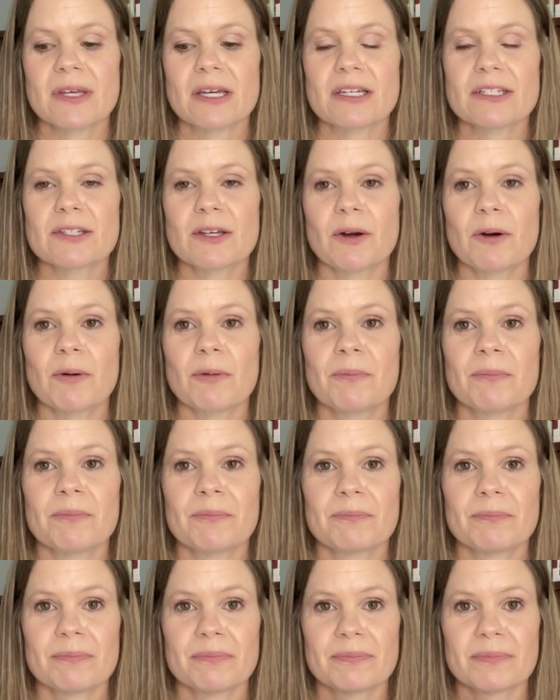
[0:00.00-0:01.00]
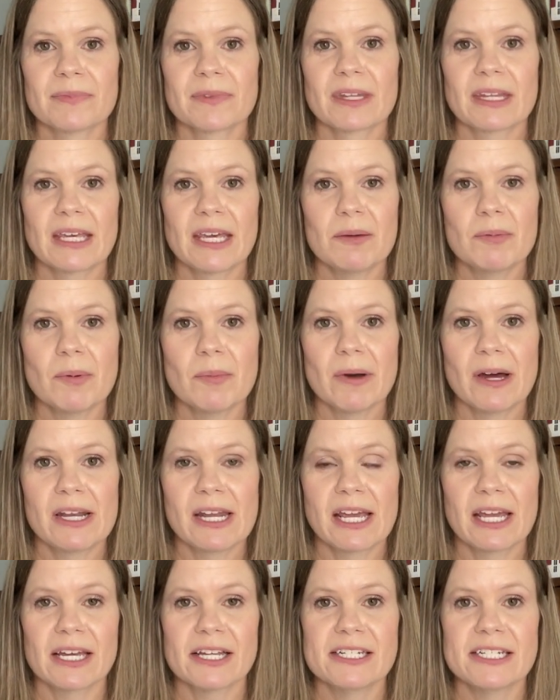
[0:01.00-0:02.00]
So keep them on
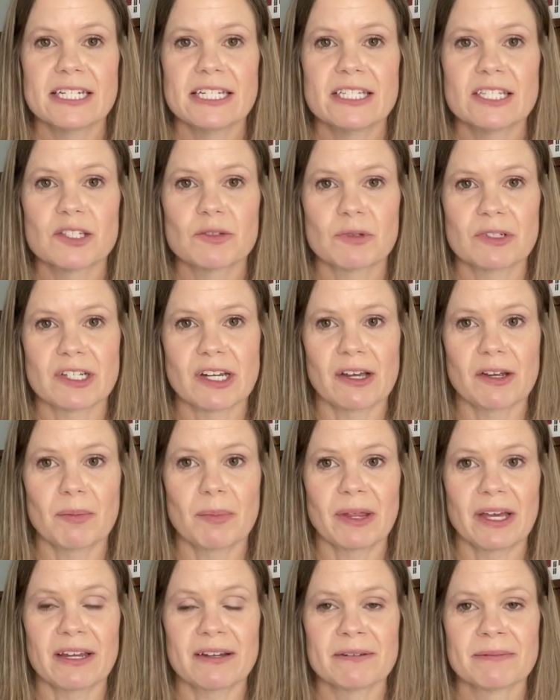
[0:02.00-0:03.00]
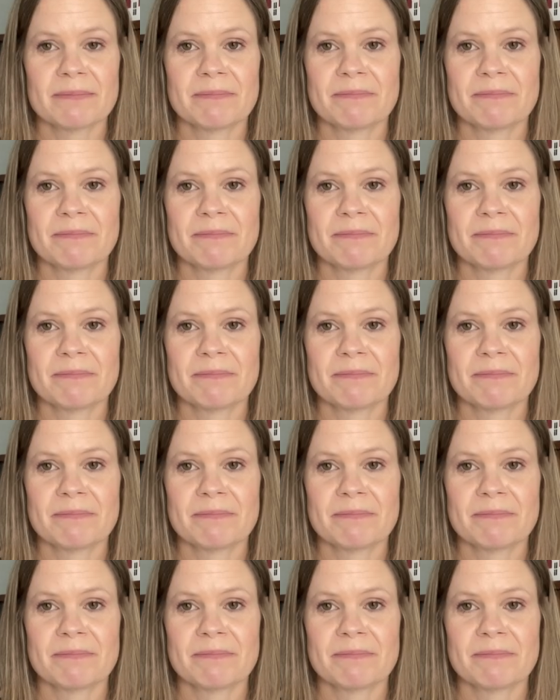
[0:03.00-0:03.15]
hand and switch out your blade.